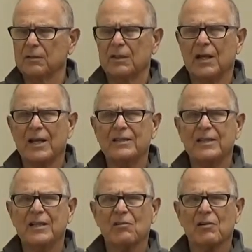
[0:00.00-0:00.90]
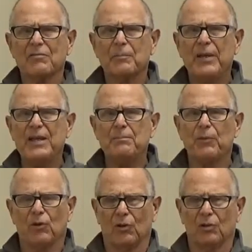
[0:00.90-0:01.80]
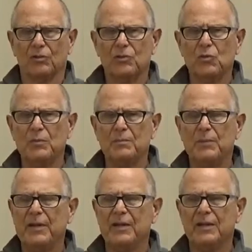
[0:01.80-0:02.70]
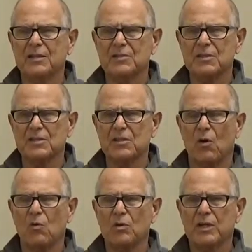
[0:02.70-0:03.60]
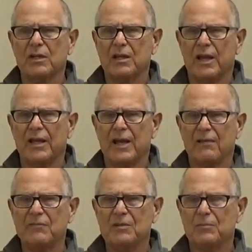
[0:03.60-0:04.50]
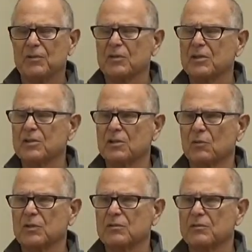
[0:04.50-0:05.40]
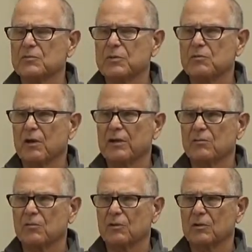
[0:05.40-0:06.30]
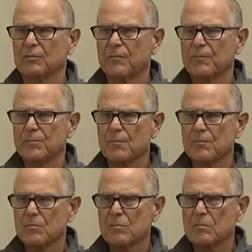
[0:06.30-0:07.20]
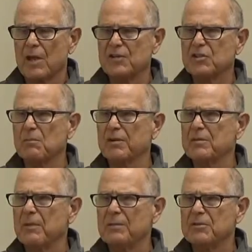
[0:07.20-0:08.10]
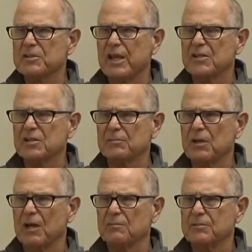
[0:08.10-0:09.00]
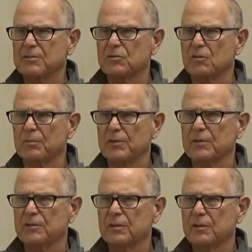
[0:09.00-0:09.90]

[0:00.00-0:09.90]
The idea of people, human beings, is only they have the ability to know the difference between right and wrong. Okay. Has your mother made mistakes sometimes, in your yes. opinion?